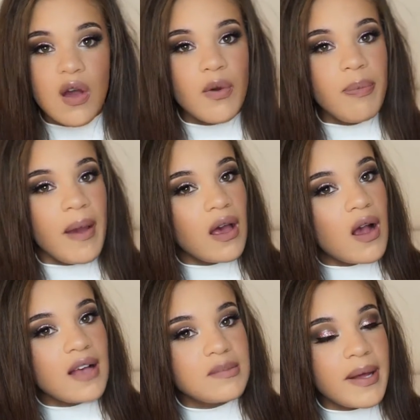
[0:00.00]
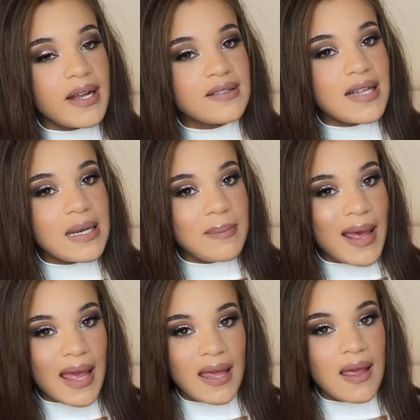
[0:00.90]
BECCA Cosmetics in
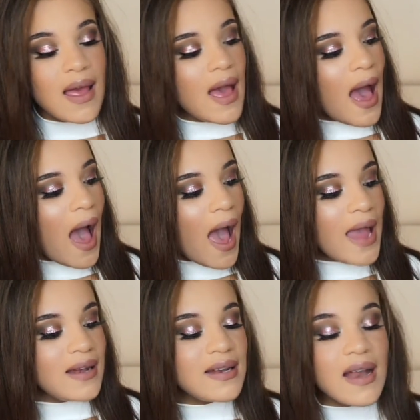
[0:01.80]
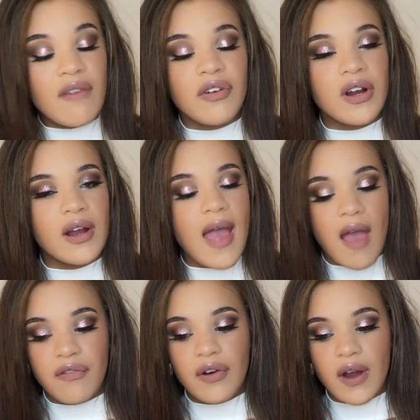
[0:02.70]
May. I never
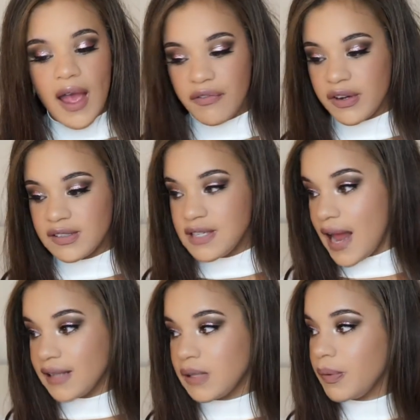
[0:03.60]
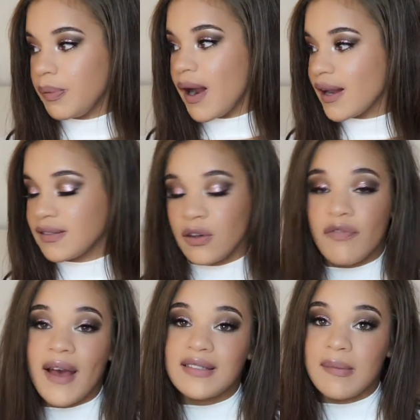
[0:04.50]
ever snagged up a product so
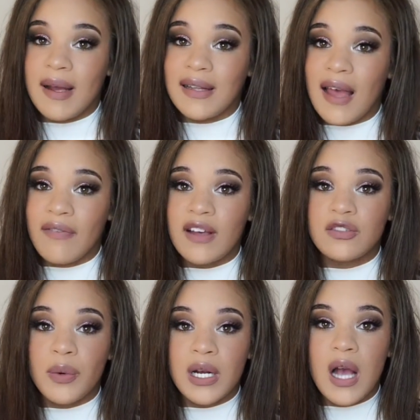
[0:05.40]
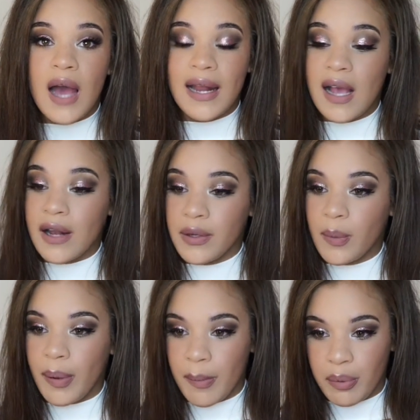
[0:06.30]
fast in my life. I swear to god, I got a
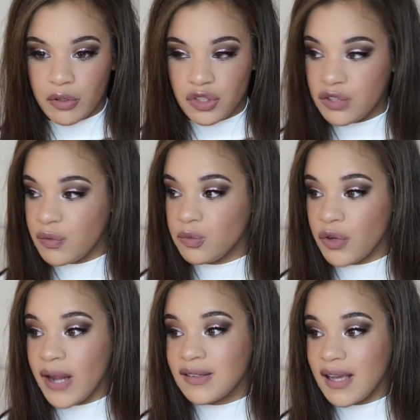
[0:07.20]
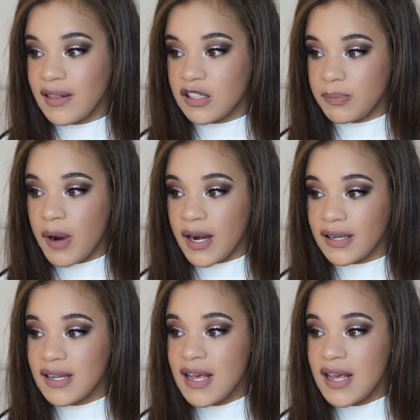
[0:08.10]
new pimple just from trying to get this product.